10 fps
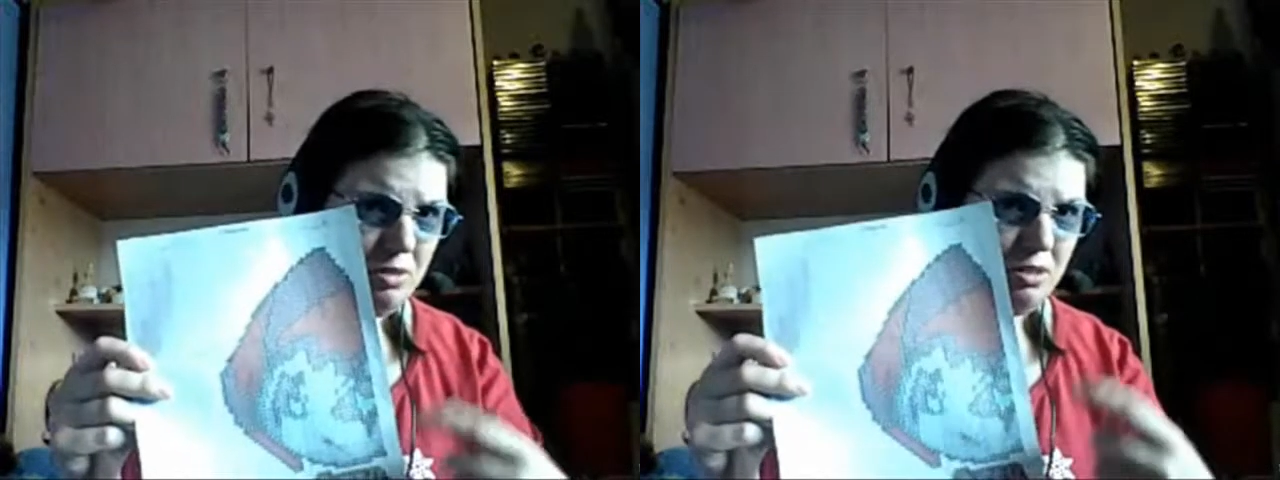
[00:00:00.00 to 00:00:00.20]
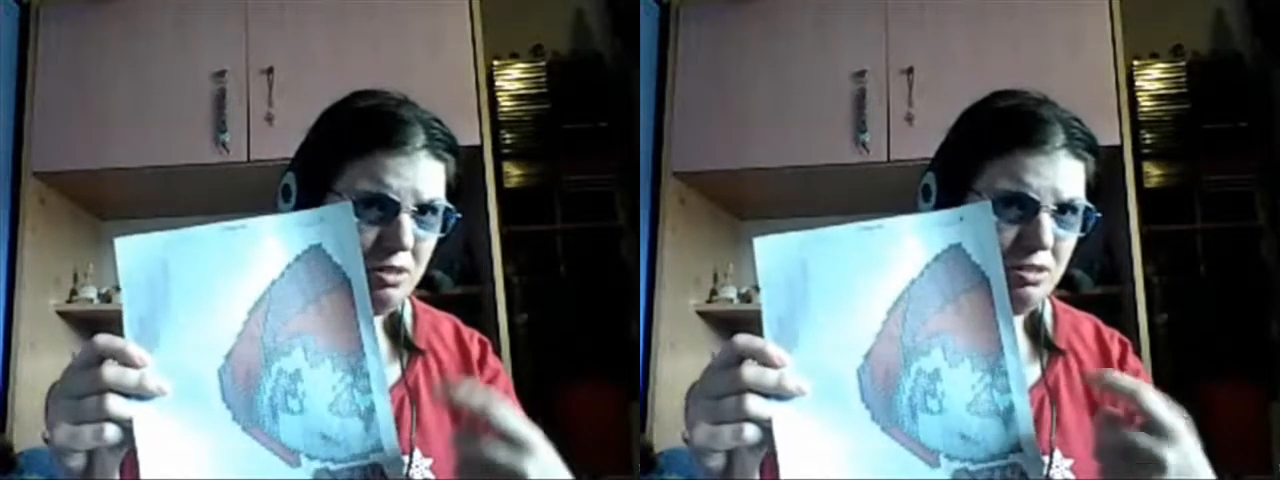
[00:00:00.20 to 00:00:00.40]

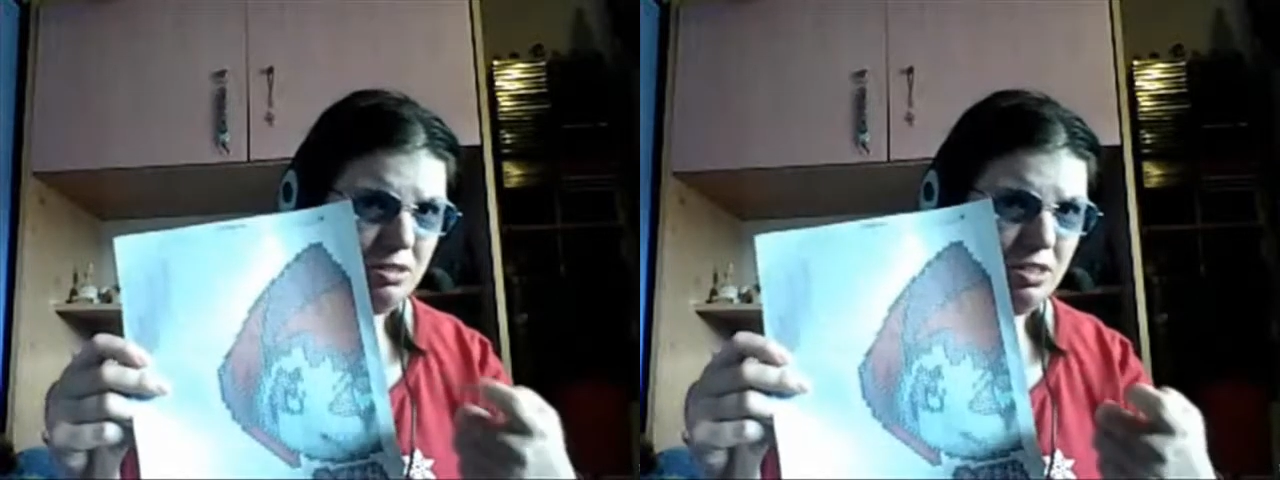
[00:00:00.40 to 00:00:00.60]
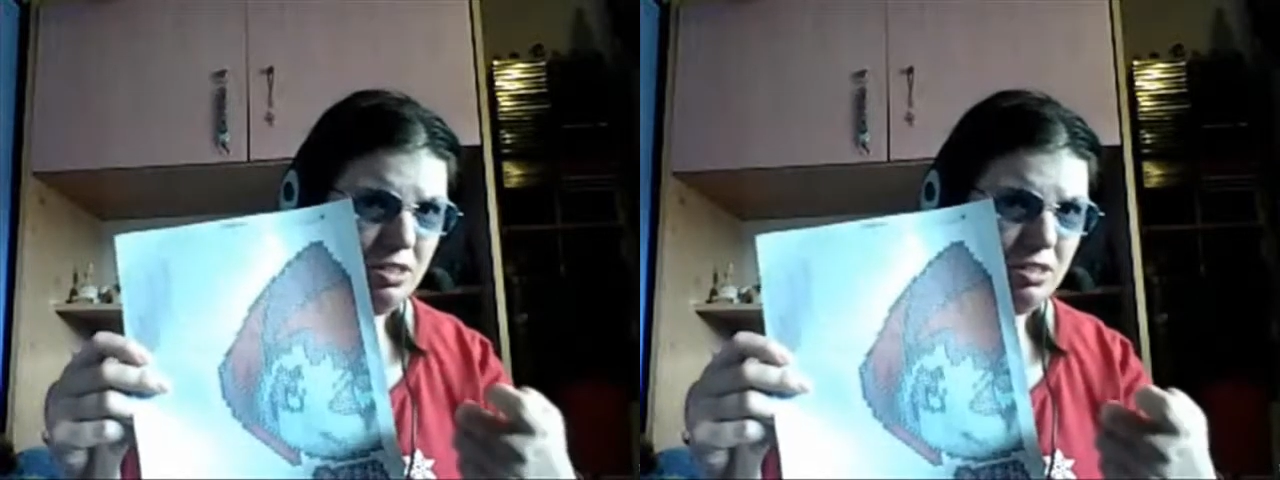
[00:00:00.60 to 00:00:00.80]

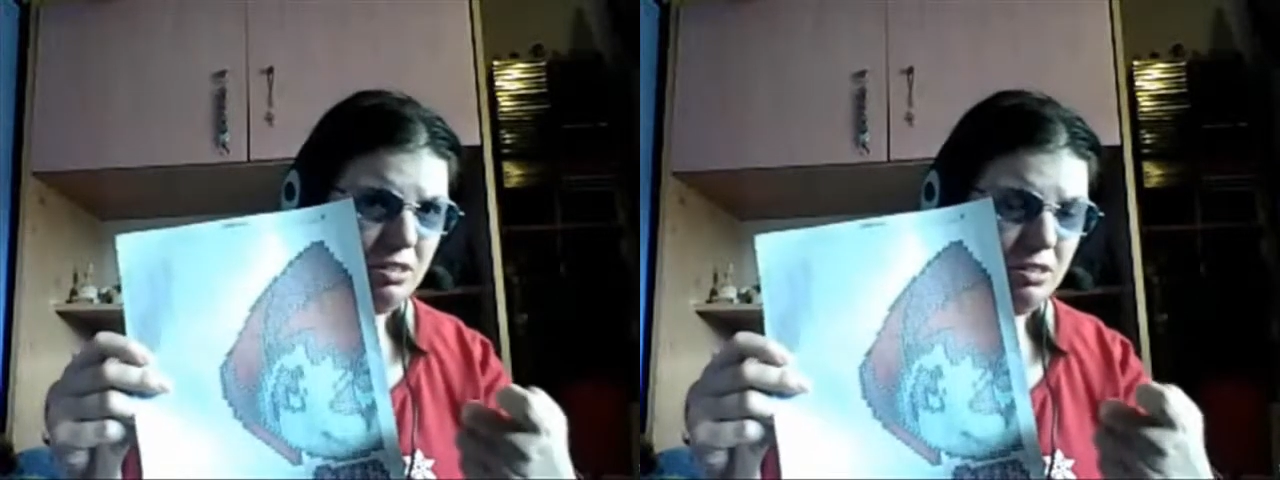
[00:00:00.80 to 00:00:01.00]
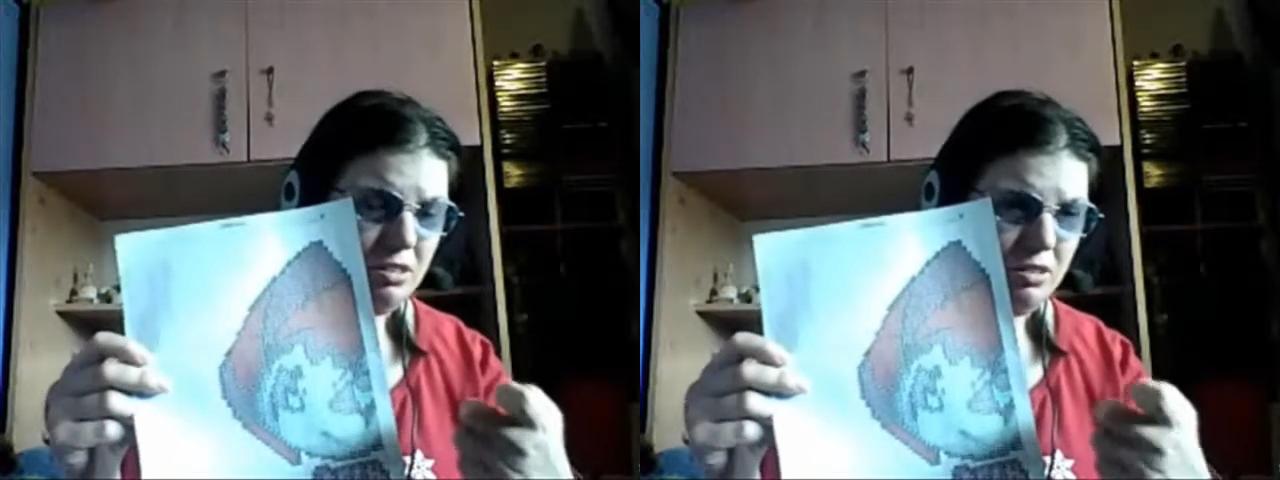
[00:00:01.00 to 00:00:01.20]
because
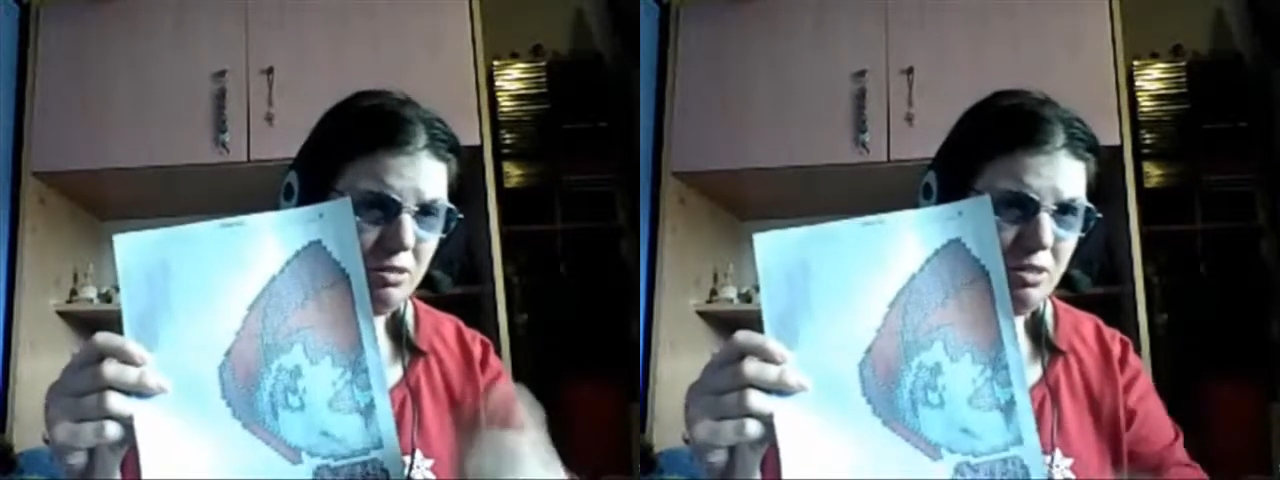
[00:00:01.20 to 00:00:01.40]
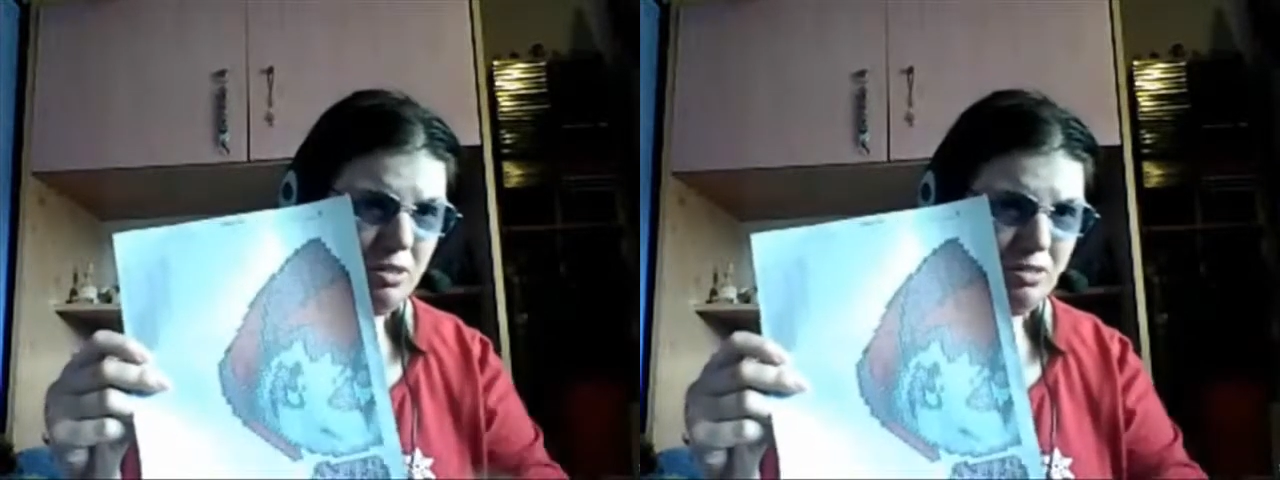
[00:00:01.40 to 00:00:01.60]
in the
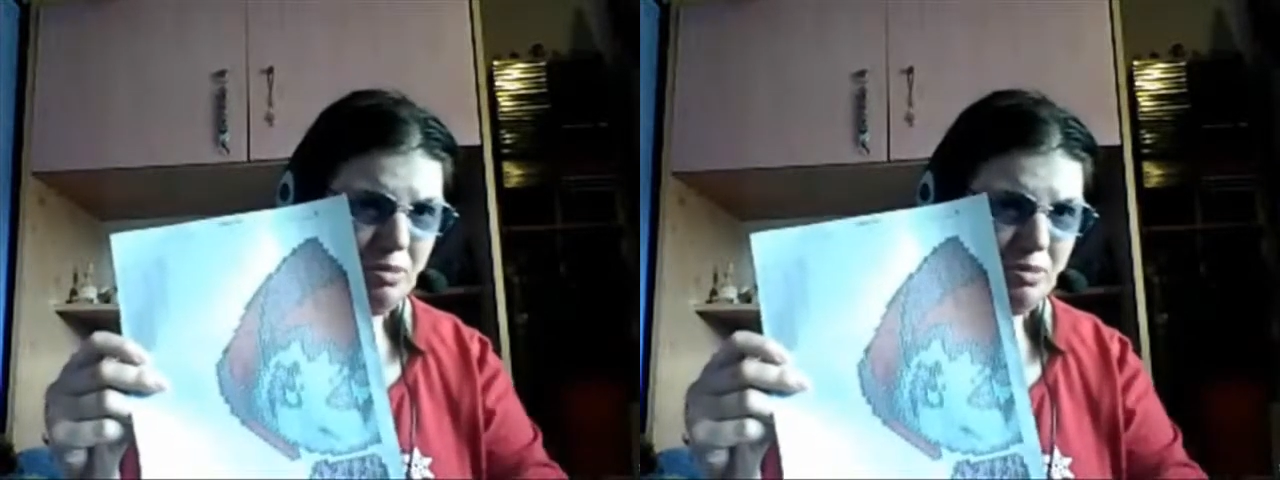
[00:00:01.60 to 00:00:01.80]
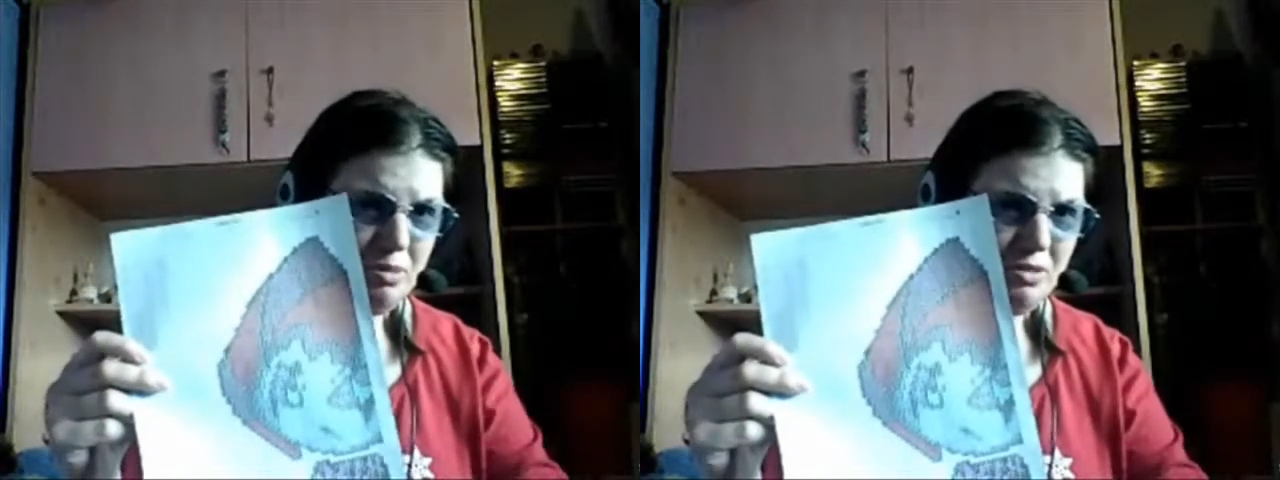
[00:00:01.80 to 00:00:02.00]
Quest of
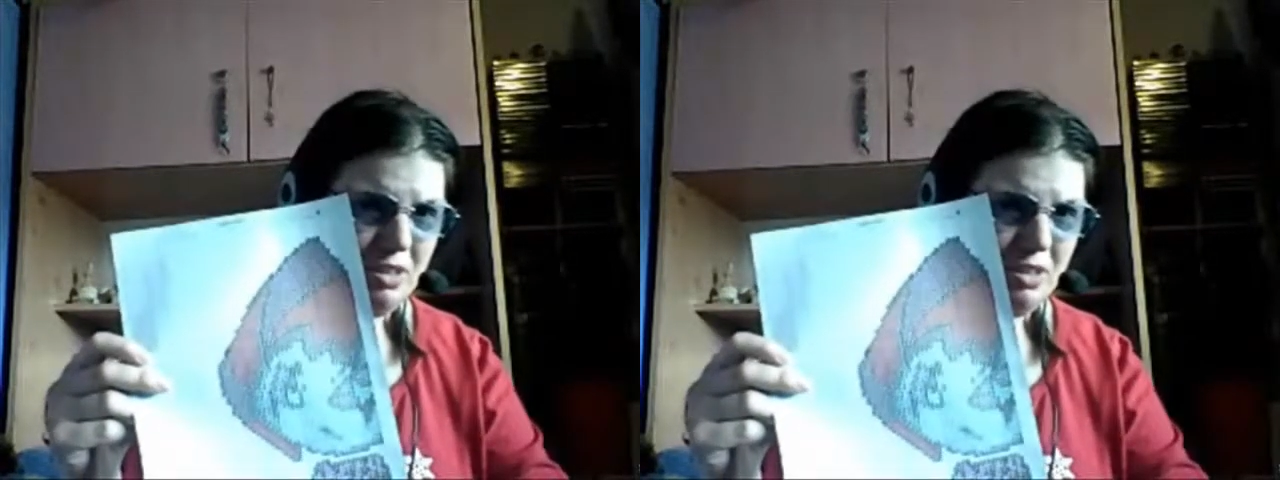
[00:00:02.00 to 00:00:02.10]
Memories